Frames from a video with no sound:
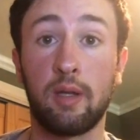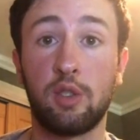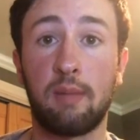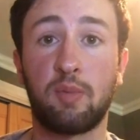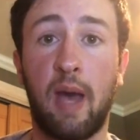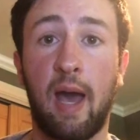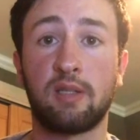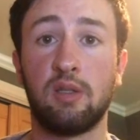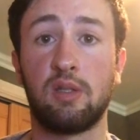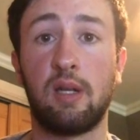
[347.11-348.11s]
James
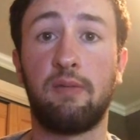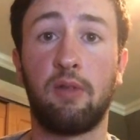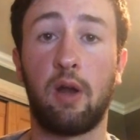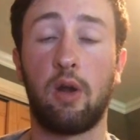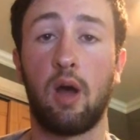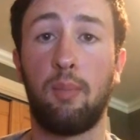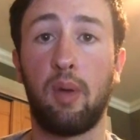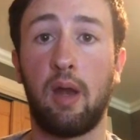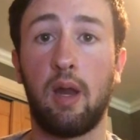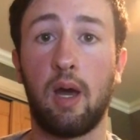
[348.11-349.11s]
Paxton's knee flared
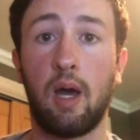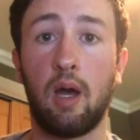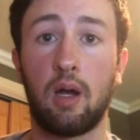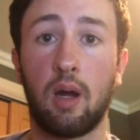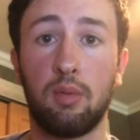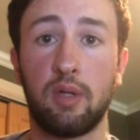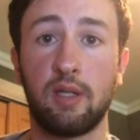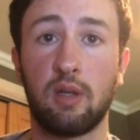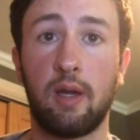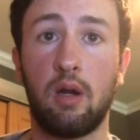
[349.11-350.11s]
up, and a couple of
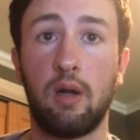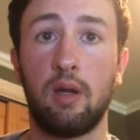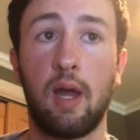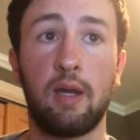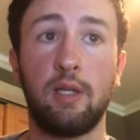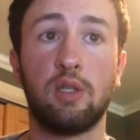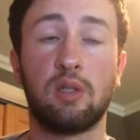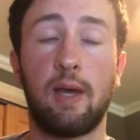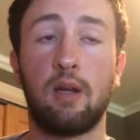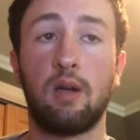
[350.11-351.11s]
days later, and he
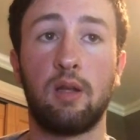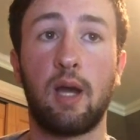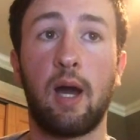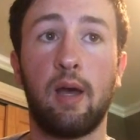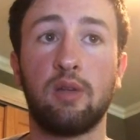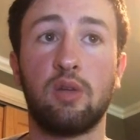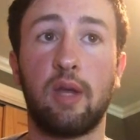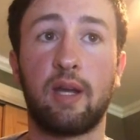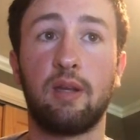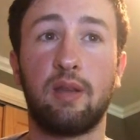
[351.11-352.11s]
just landed on the IL. So
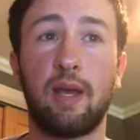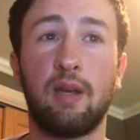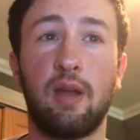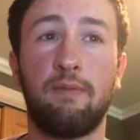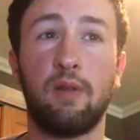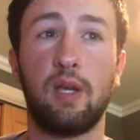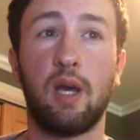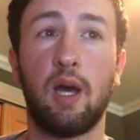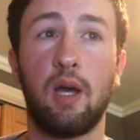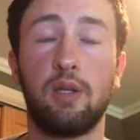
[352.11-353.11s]
they could definitely
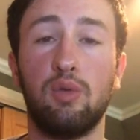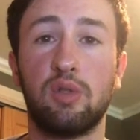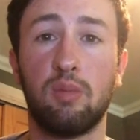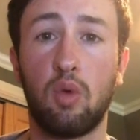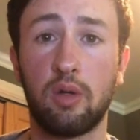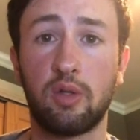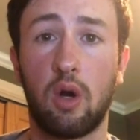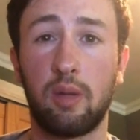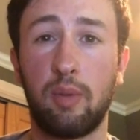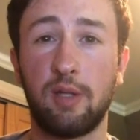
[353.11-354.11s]
use some more
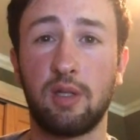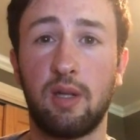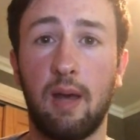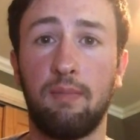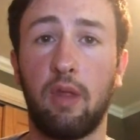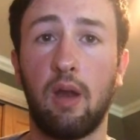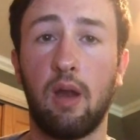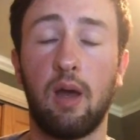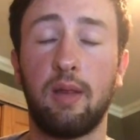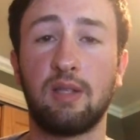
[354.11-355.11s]
starting pitching depth, and
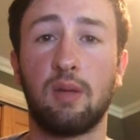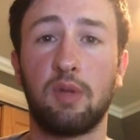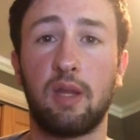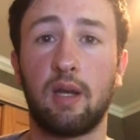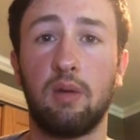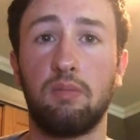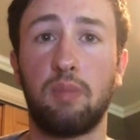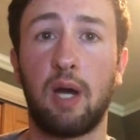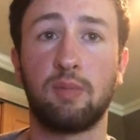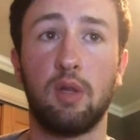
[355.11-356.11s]
that's something they could
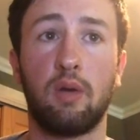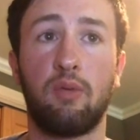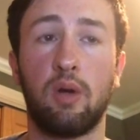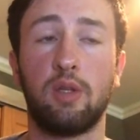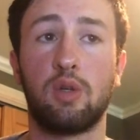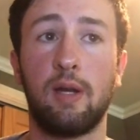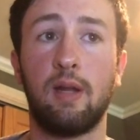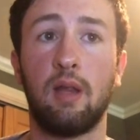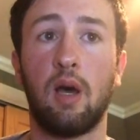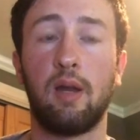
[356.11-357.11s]
possibly look for at the trade
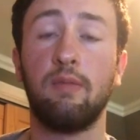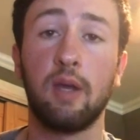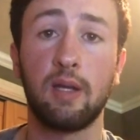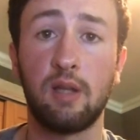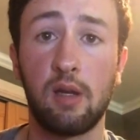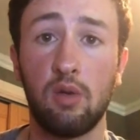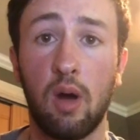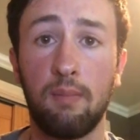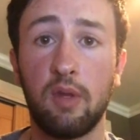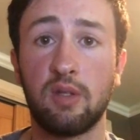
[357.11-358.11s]
deadline if they continue
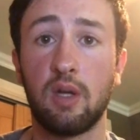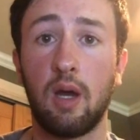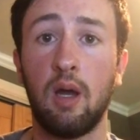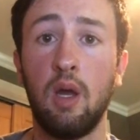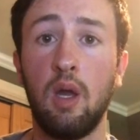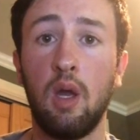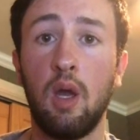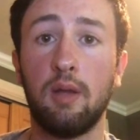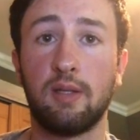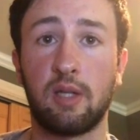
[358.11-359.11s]
up this
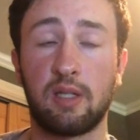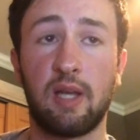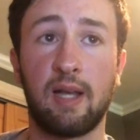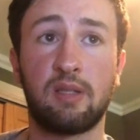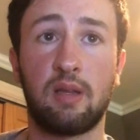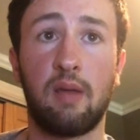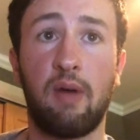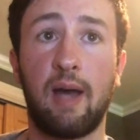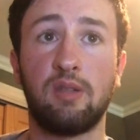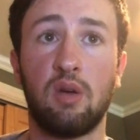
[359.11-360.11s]
success that they've
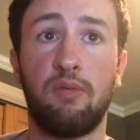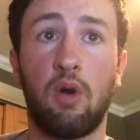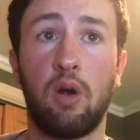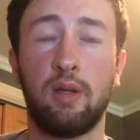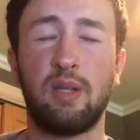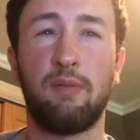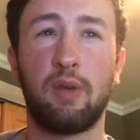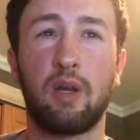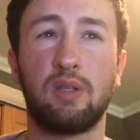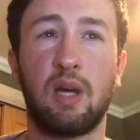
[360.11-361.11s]
had so far. And it's
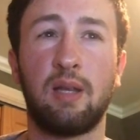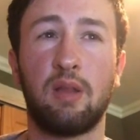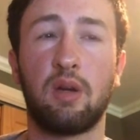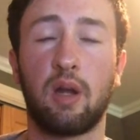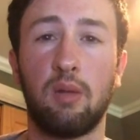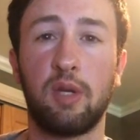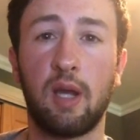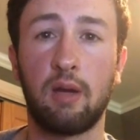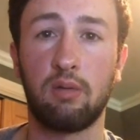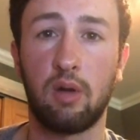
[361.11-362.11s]
definitely a good sign that they're going to be
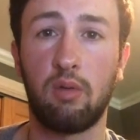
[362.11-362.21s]
getting their